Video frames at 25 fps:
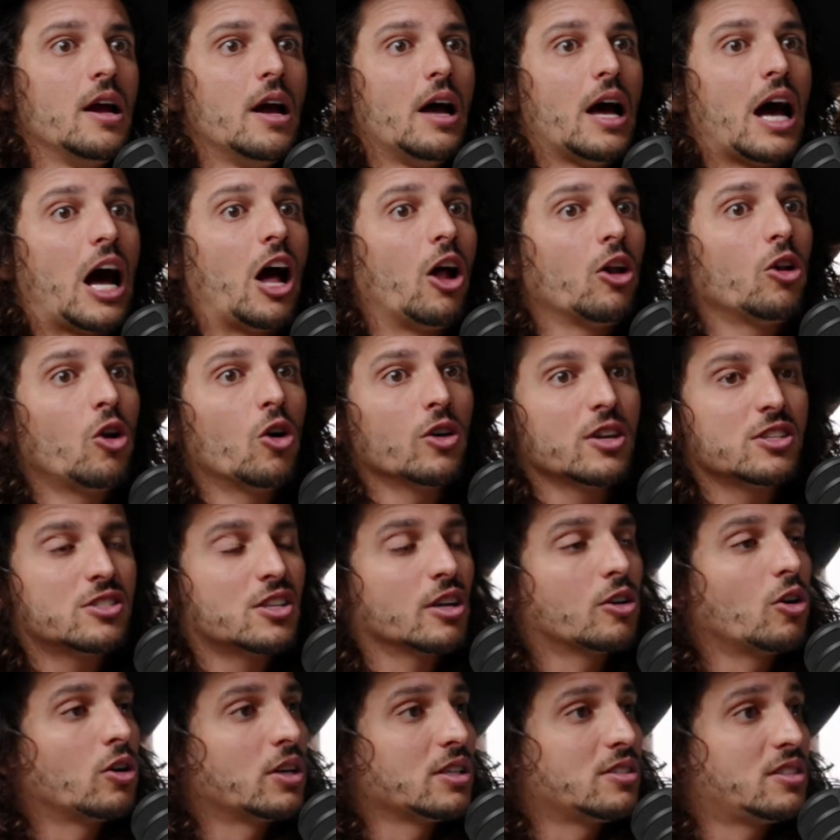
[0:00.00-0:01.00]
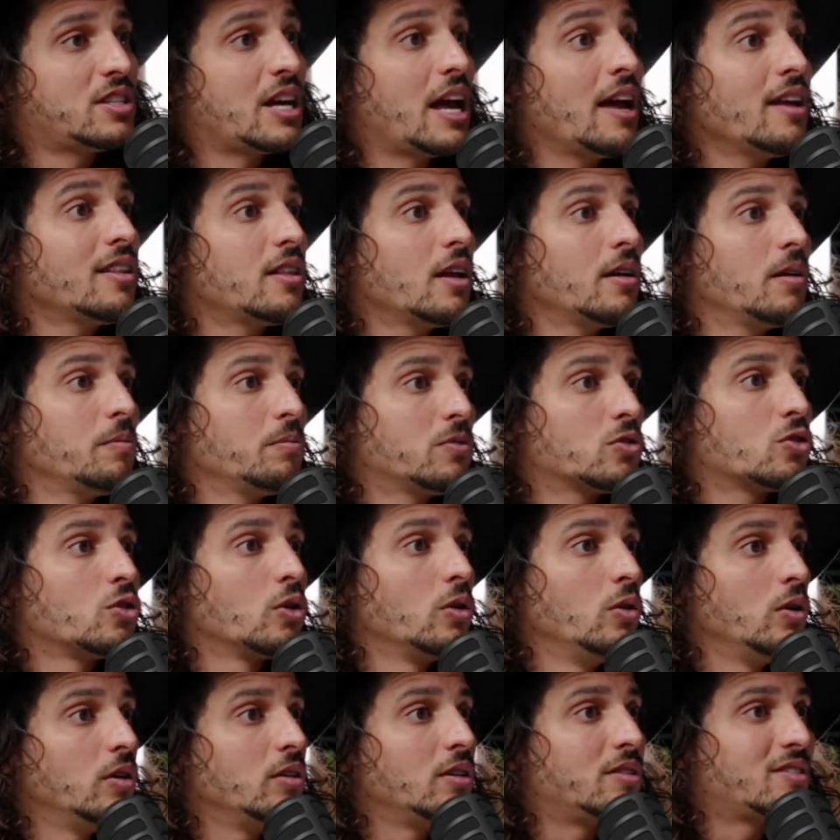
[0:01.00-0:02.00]
How long is it gonna take them
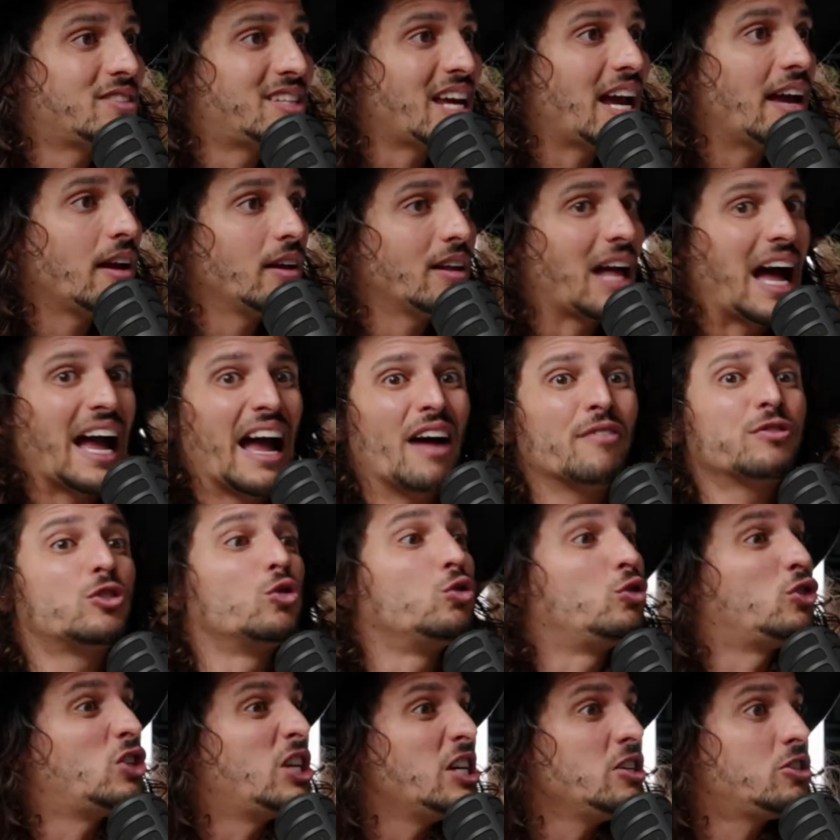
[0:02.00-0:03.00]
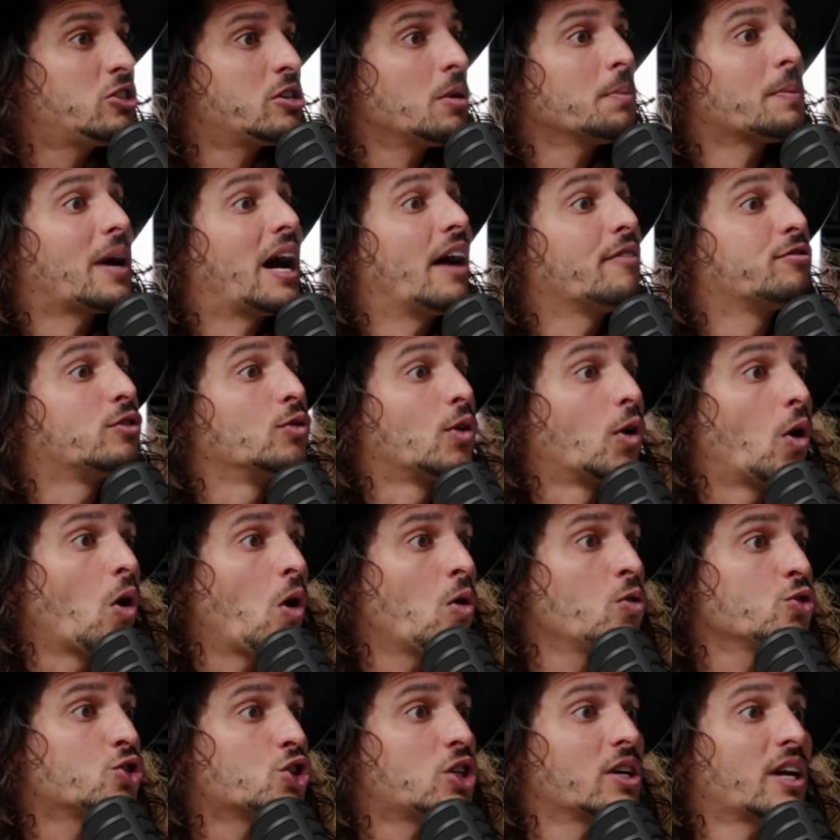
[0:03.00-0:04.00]
to take? I have to teach him, I have to
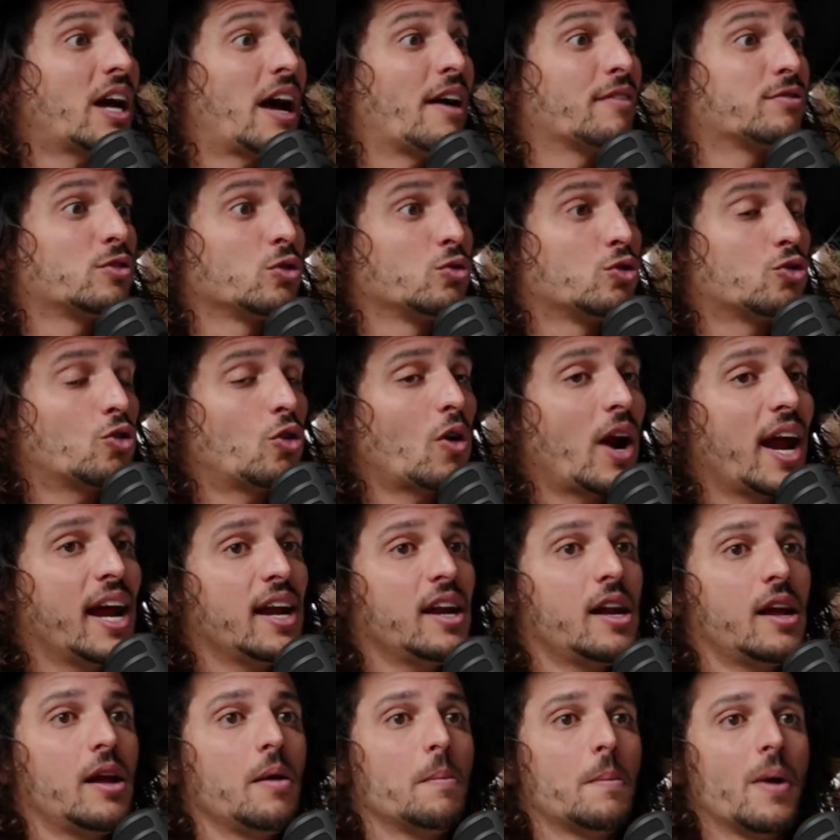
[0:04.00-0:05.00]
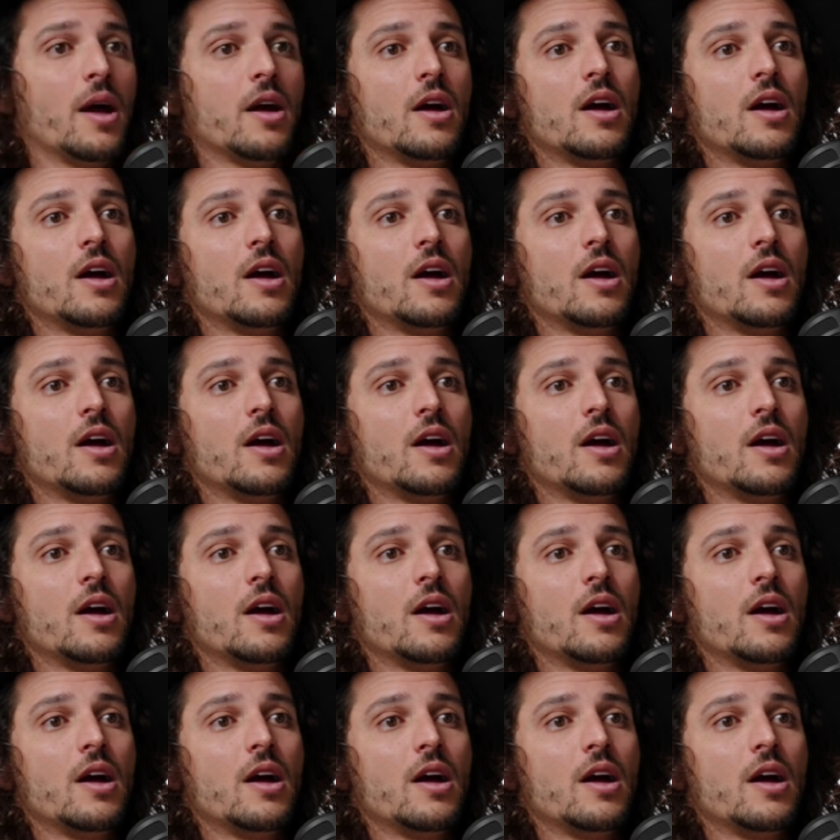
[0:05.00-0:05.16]
coach him, I have to train him.